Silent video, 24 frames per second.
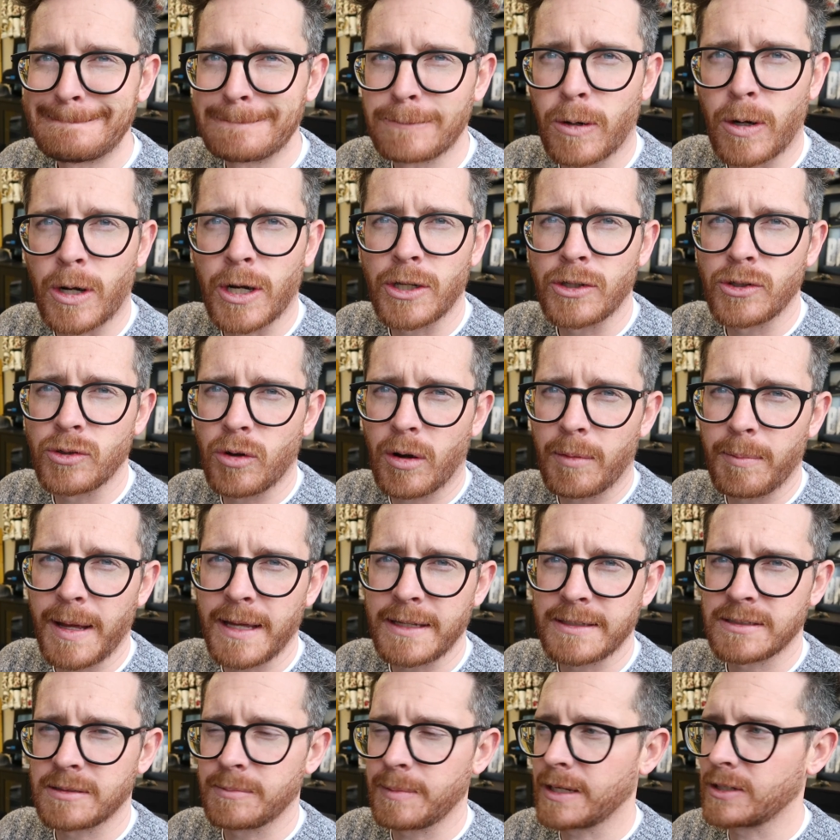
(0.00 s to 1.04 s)
We're going to do our
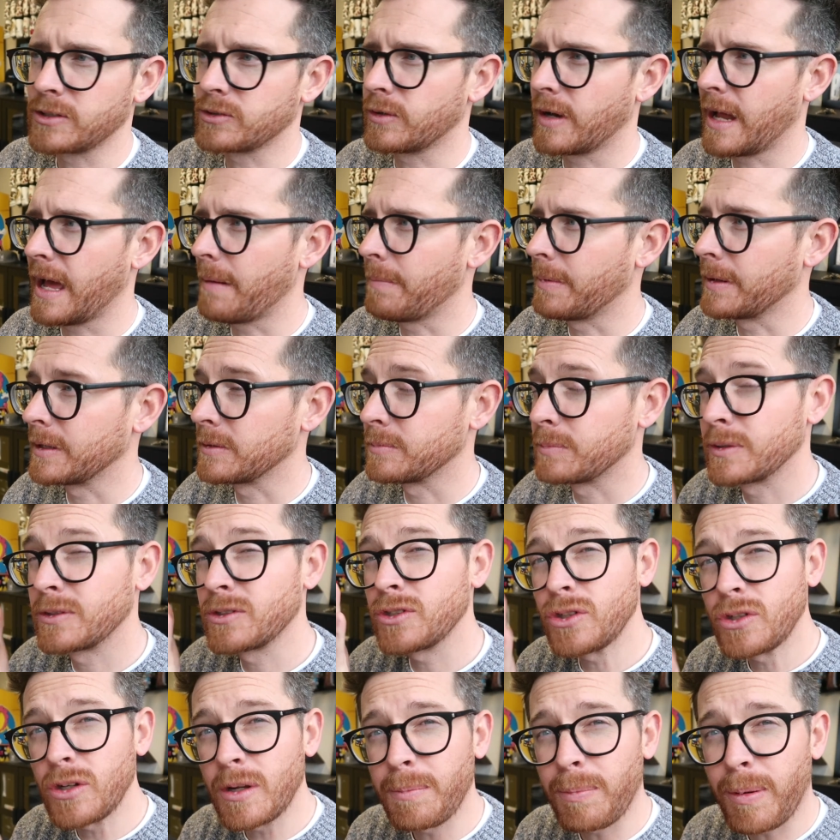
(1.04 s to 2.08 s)
best to make sure it happens. But
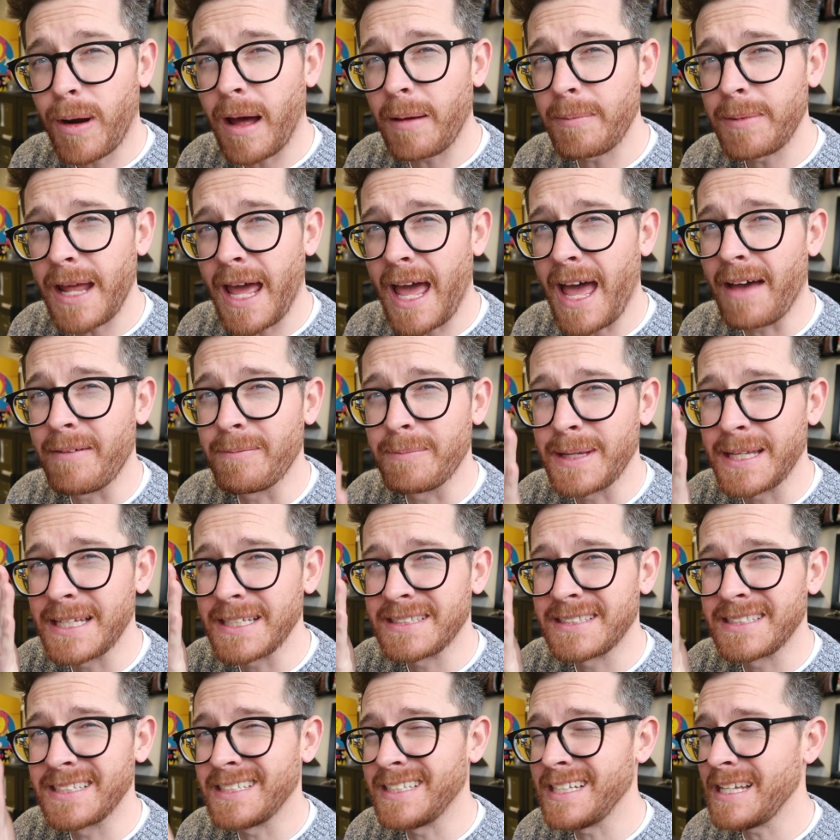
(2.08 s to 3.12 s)
it's a good problem to have
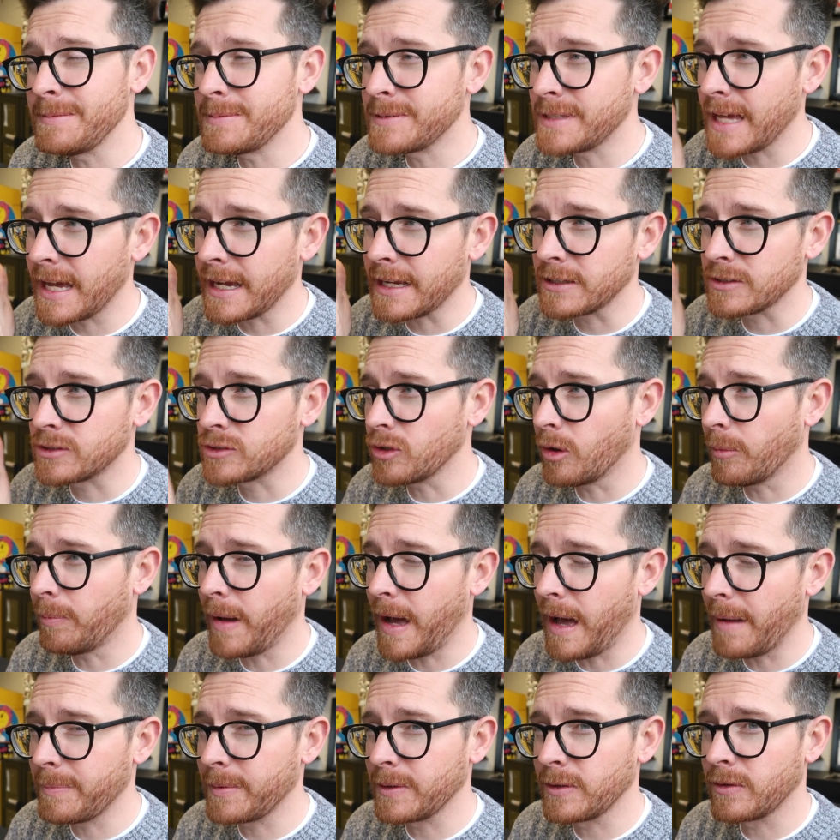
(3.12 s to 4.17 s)
because the deep stack is so
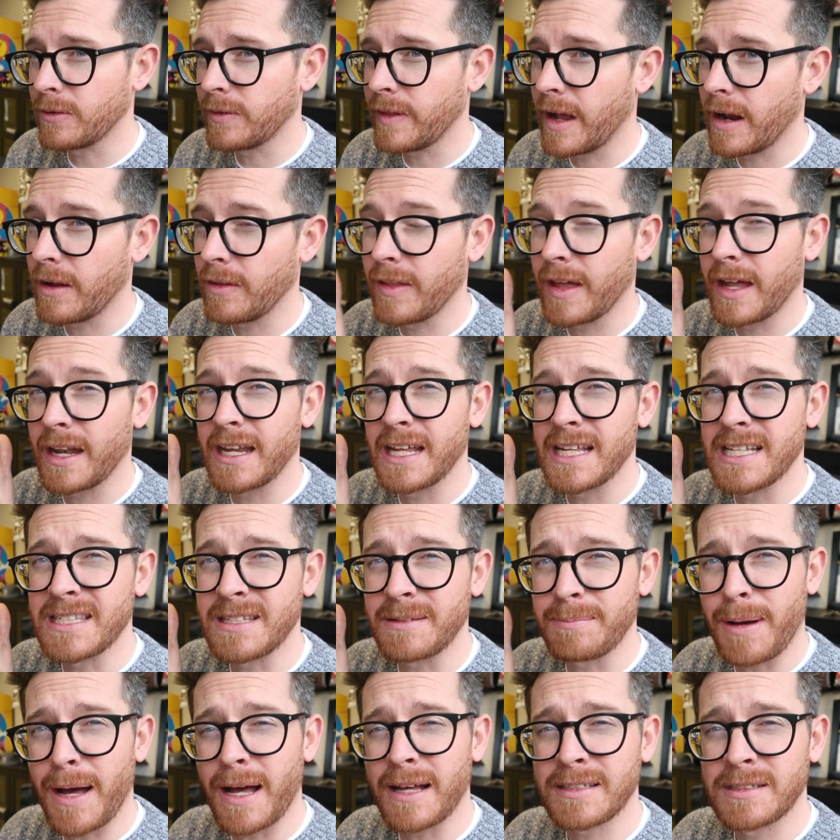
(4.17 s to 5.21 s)
popular there that it's
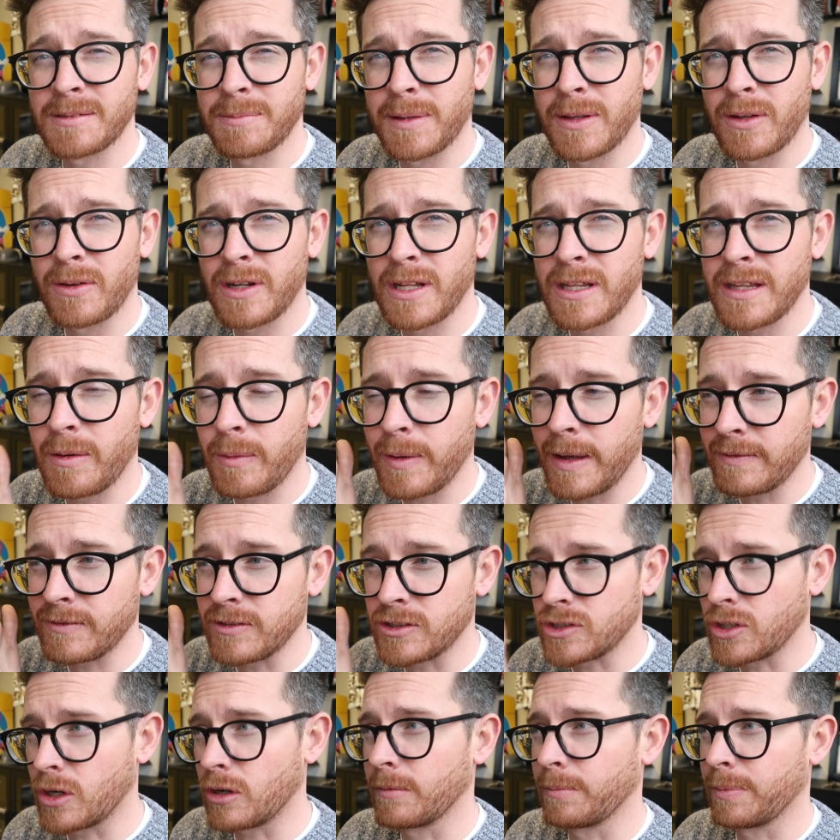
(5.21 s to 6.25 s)
a possibility that we have
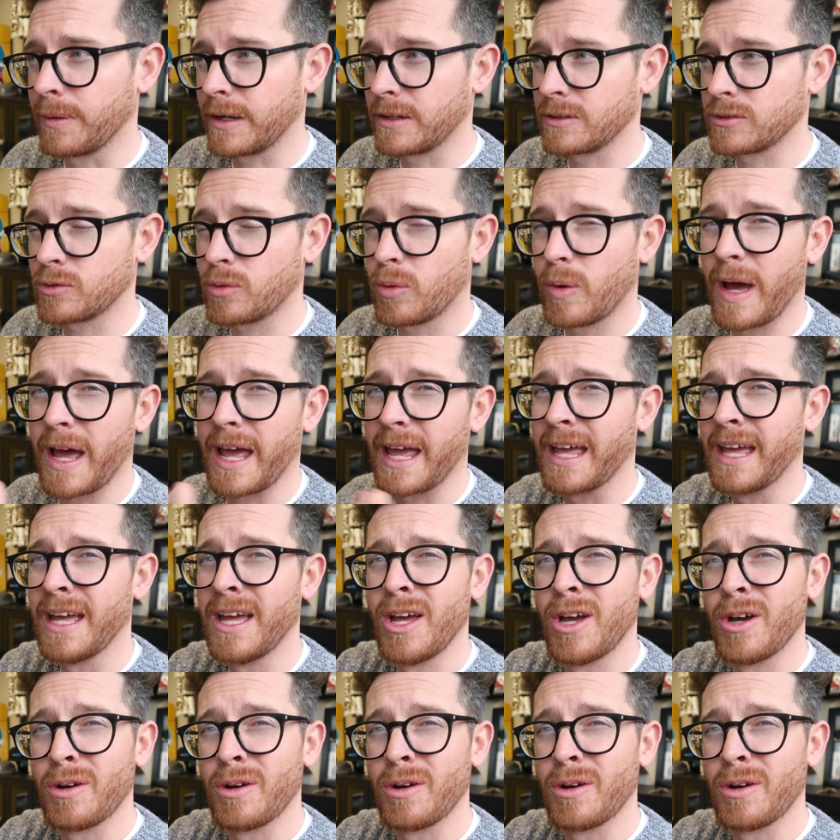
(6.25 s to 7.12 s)
to turn players away,